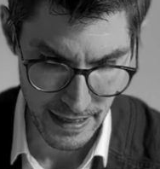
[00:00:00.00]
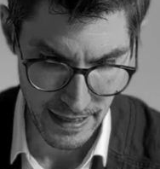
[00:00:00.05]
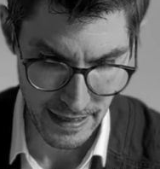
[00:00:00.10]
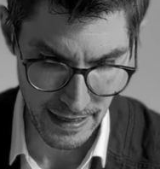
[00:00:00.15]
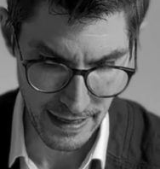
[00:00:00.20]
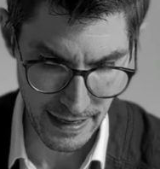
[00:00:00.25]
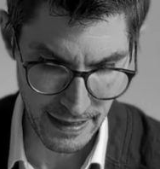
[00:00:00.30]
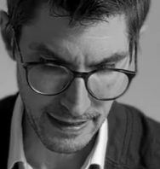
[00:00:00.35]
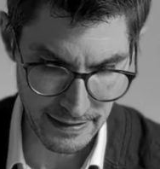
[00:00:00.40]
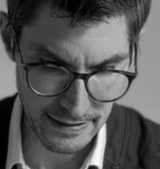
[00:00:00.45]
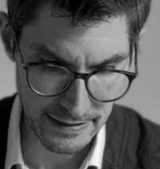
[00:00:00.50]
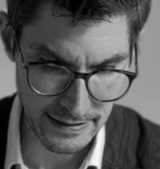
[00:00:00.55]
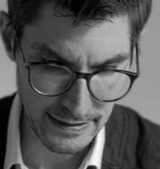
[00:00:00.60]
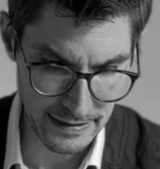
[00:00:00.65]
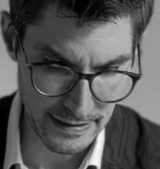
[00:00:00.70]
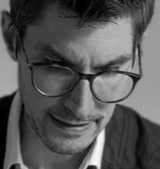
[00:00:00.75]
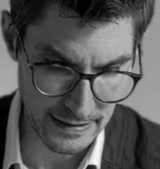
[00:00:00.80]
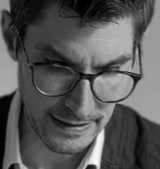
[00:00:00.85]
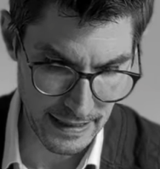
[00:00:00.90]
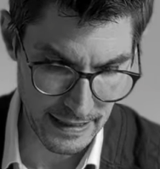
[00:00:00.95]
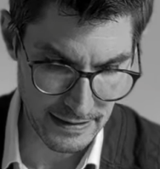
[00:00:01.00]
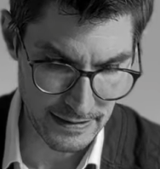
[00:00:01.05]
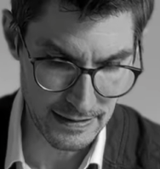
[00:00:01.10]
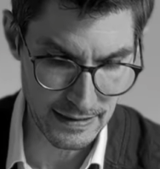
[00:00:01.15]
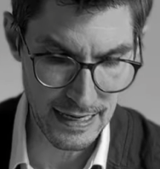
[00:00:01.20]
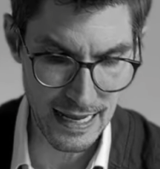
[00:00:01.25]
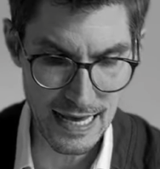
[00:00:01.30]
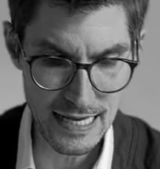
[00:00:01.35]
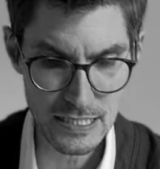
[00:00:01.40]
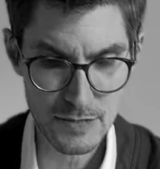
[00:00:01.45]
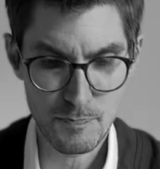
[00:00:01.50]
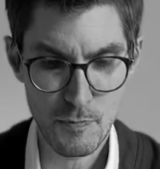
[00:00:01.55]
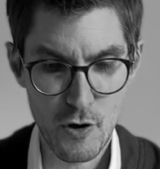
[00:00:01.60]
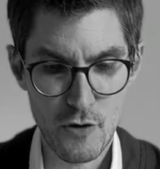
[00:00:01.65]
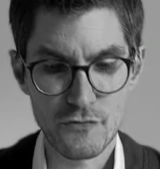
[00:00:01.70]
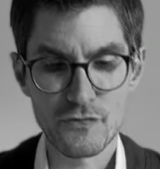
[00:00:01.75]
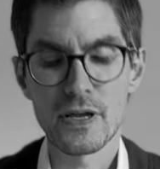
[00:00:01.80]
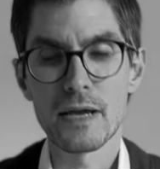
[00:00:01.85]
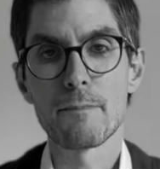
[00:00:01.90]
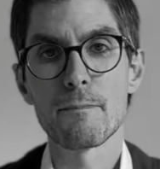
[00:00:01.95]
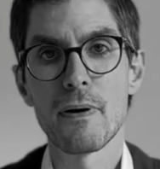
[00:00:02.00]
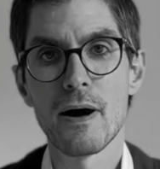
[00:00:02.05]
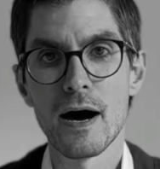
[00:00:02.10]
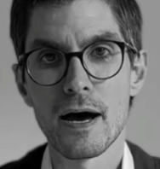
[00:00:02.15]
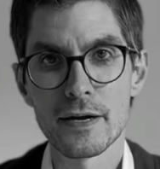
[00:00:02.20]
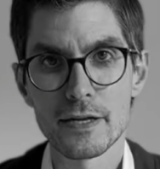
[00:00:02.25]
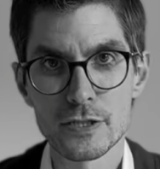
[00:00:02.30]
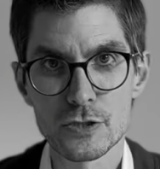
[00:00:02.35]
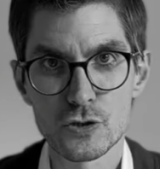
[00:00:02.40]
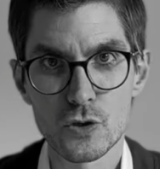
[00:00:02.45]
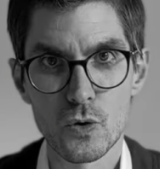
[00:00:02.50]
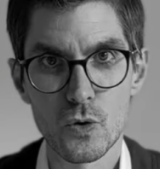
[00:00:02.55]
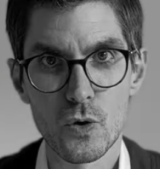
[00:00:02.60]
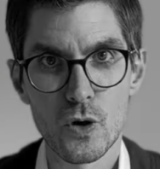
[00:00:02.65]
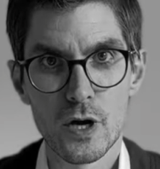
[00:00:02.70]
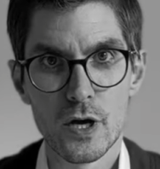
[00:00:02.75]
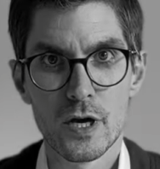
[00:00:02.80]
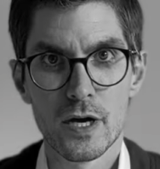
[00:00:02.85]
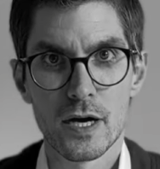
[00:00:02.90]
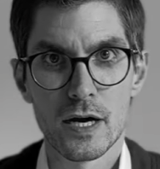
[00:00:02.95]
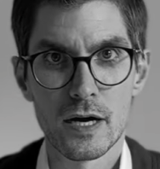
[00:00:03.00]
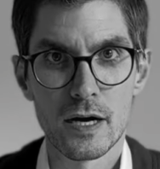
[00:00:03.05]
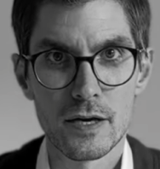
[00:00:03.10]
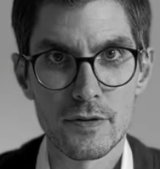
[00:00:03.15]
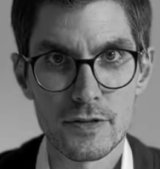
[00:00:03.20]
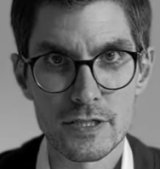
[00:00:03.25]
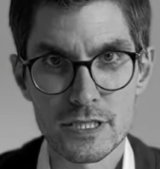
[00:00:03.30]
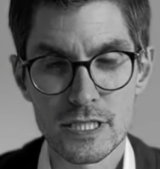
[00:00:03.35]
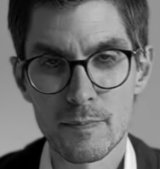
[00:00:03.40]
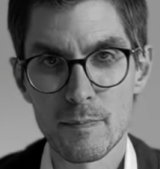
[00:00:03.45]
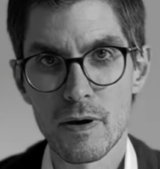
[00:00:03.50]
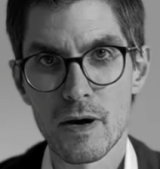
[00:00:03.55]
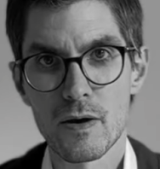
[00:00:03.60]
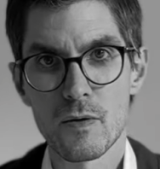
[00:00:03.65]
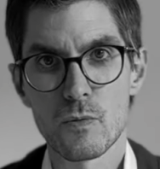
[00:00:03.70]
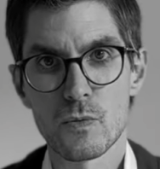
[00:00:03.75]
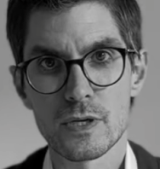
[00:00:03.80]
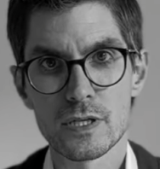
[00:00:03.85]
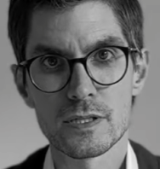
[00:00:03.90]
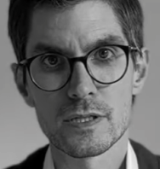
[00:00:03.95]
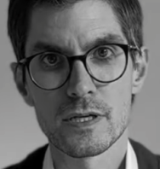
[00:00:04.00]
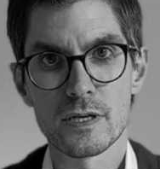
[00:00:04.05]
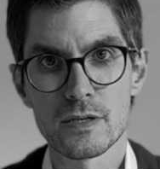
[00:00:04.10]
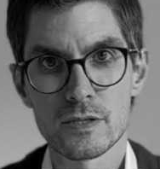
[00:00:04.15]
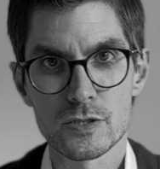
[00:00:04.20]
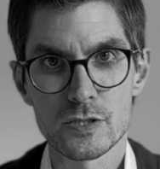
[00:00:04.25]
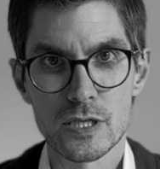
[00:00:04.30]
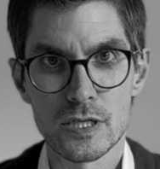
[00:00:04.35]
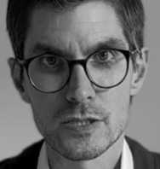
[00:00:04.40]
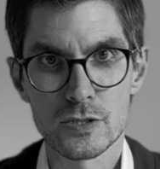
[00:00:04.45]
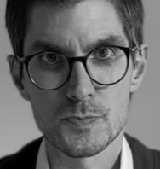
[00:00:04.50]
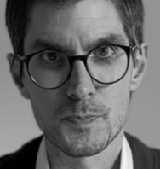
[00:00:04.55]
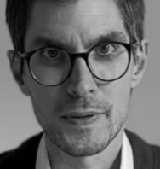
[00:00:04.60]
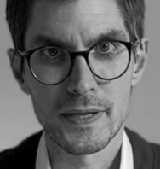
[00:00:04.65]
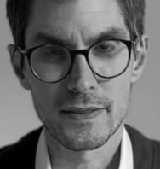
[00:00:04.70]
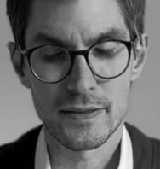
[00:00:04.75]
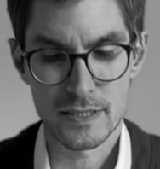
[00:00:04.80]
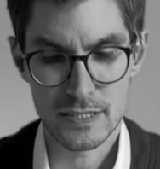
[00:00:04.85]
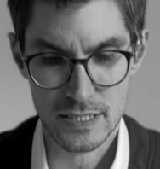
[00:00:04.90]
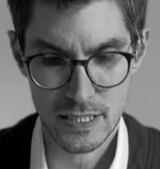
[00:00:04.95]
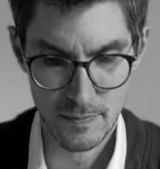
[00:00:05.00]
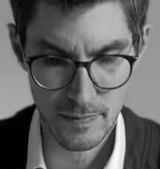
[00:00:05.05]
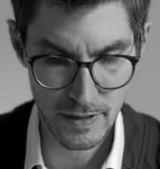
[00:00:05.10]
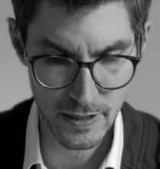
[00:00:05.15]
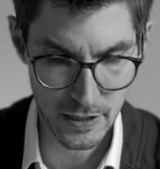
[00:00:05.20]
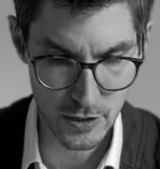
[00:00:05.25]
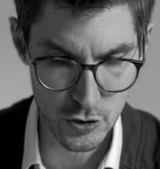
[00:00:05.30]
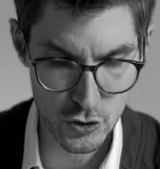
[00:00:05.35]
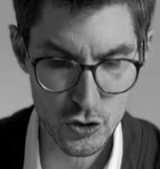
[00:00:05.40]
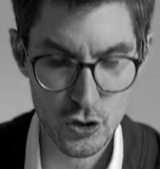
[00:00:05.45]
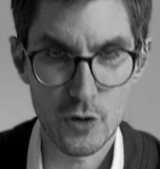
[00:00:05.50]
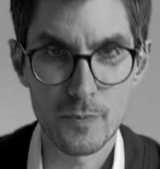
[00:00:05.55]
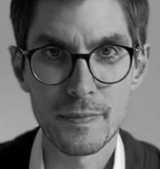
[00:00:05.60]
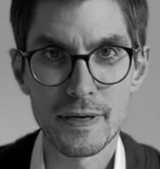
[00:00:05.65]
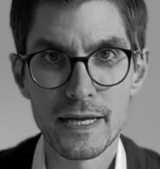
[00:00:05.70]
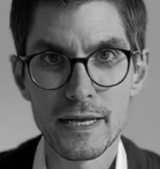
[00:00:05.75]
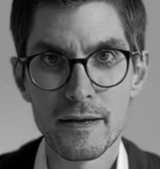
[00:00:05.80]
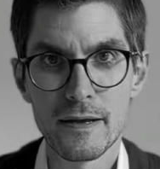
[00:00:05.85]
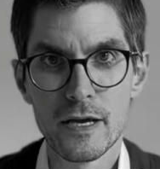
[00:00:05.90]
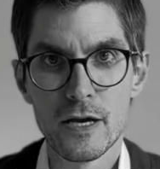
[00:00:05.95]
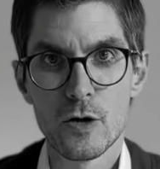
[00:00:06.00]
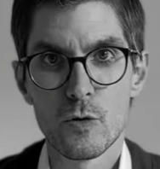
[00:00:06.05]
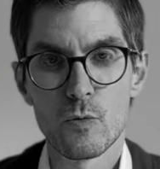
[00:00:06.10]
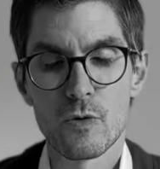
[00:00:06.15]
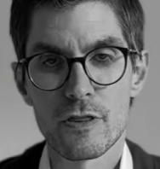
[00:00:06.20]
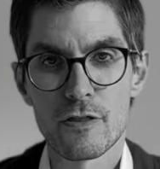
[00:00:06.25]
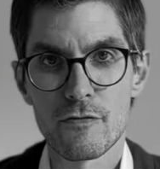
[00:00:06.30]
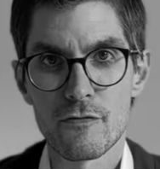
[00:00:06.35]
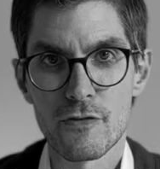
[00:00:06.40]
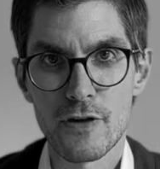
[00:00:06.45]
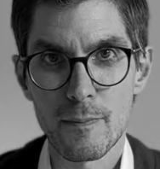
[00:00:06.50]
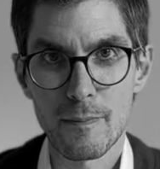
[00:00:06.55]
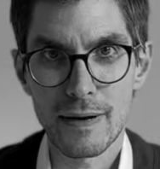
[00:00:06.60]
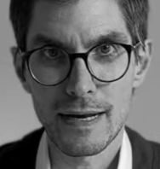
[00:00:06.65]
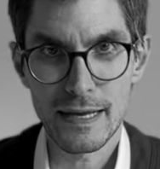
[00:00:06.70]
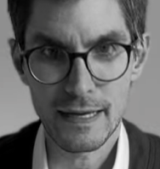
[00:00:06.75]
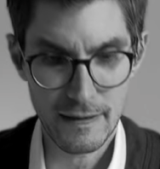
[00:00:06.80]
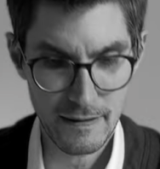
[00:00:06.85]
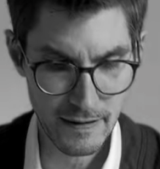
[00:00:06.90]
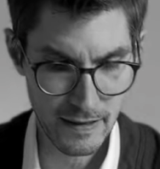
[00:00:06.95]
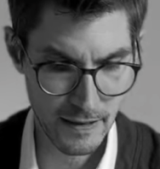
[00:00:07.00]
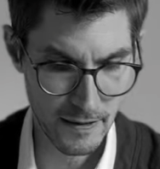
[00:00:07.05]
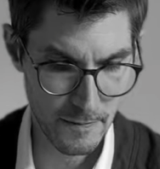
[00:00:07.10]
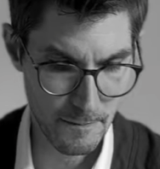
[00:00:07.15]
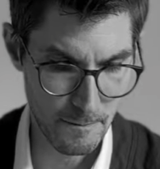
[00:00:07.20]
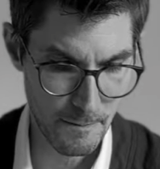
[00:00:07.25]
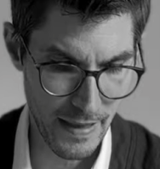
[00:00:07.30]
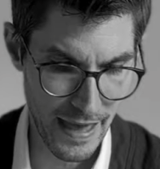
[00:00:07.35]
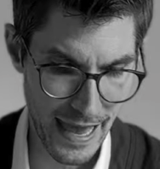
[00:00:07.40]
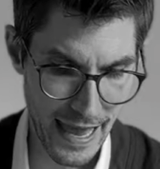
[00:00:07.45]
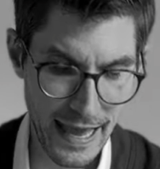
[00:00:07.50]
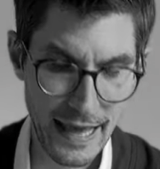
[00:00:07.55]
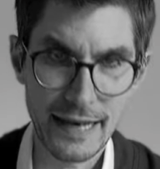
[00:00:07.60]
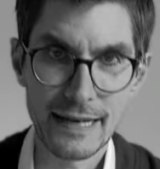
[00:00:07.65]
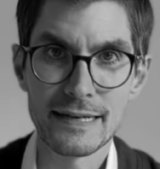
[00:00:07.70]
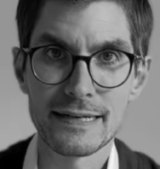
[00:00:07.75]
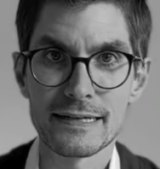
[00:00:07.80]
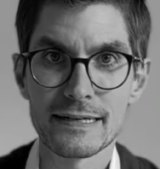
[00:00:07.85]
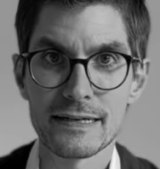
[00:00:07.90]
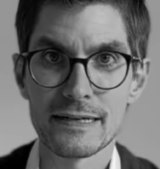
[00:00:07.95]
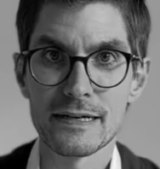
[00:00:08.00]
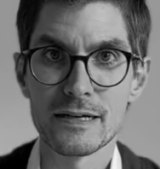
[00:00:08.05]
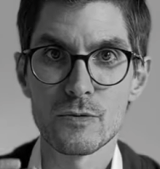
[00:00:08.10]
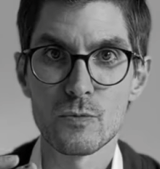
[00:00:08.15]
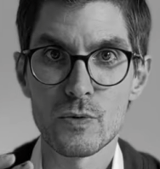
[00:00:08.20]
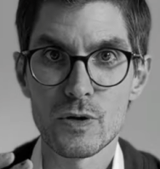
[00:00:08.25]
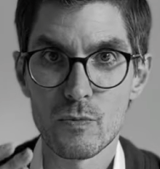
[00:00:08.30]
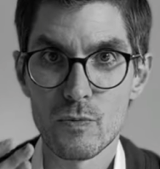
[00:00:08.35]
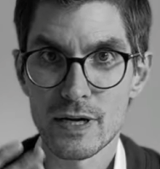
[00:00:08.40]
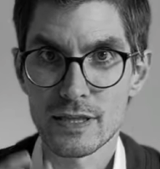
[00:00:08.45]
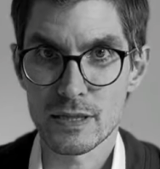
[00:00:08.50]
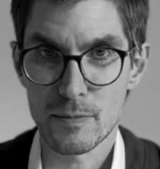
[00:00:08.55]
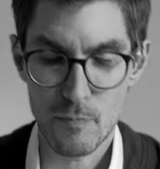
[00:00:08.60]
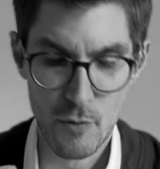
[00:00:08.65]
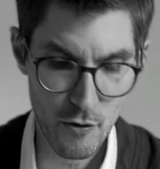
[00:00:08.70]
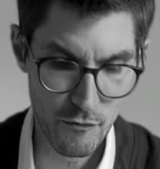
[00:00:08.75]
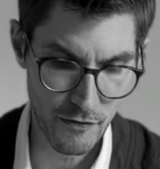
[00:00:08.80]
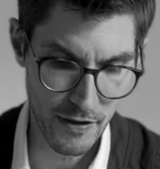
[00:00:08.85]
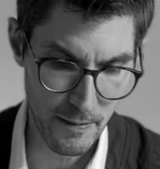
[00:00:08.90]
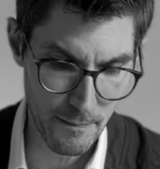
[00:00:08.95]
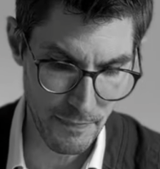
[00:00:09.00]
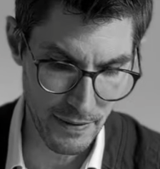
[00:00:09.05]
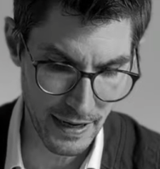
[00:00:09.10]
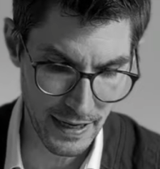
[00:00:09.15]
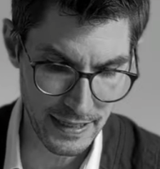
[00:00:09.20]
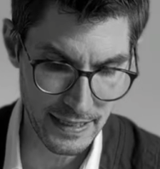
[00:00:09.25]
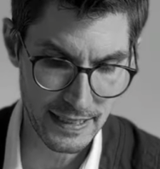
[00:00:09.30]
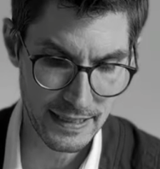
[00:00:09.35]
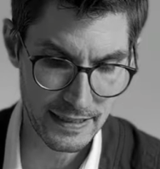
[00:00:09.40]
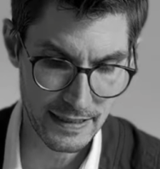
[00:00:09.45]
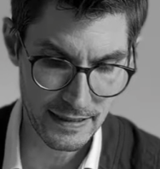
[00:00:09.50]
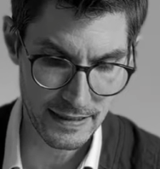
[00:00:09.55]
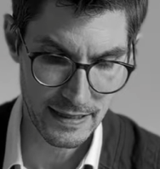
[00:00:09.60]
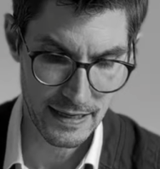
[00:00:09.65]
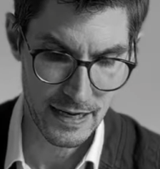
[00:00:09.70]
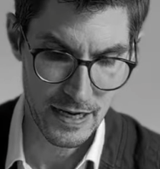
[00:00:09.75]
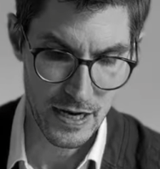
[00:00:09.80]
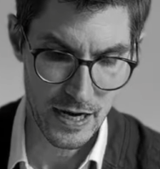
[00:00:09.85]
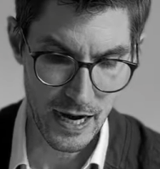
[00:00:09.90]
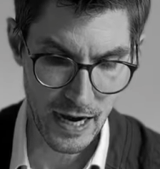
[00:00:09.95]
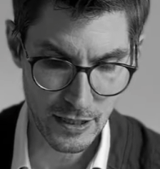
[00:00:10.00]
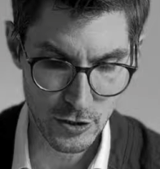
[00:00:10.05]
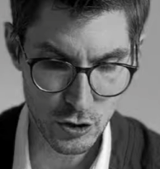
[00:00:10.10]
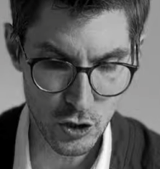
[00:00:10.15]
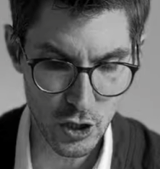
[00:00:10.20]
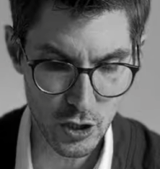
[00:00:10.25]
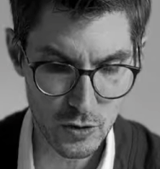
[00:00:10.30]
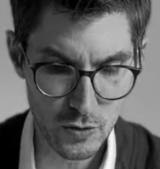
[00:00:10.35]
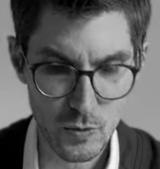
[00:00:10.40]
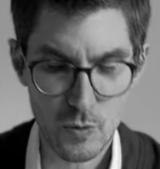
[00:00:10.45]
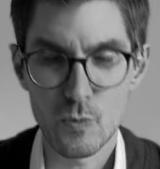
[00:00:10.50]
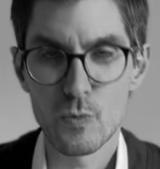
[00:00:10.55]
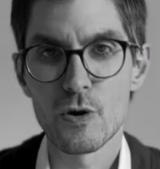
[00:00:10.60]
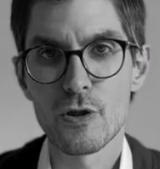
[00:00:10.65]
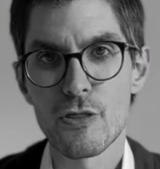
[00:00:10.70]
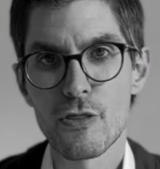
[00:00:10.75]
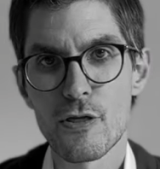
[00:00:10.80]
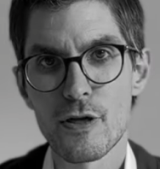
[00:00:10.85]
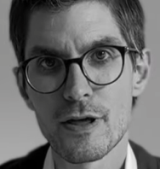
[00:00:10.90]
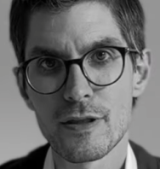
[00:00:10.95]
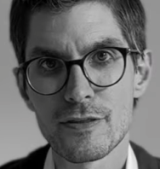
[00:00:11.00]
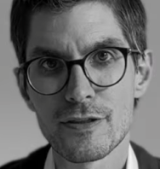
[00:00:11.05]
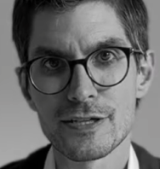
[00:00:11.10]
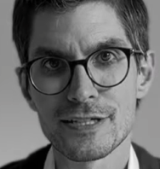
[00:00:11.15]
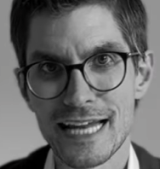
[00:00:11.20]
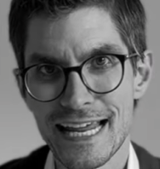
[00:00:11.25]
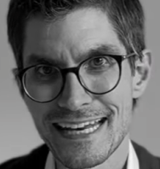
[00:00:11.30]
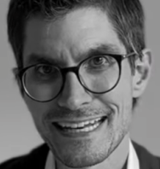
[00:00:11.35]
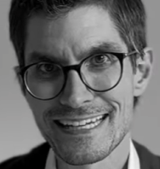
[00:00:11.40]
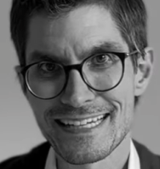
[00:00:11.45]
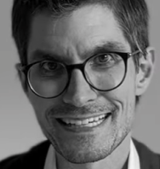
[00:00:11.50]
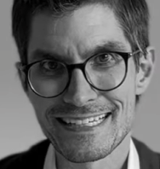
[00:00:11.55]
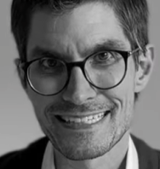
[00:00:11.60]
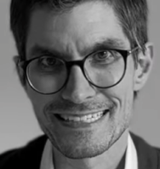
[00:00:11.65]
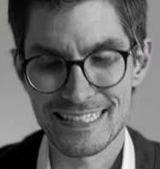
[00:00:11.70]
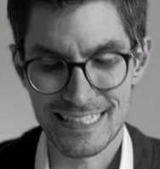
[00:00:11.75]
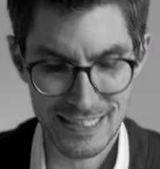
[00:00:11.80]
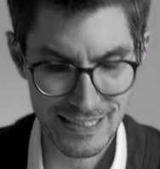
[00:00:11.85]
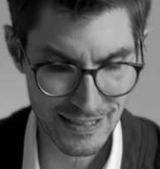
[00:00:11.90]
And at the last birthday party, so in the summer, we spent the summer in Germany with a family, and we were at the birthday party, and I talked with the dentist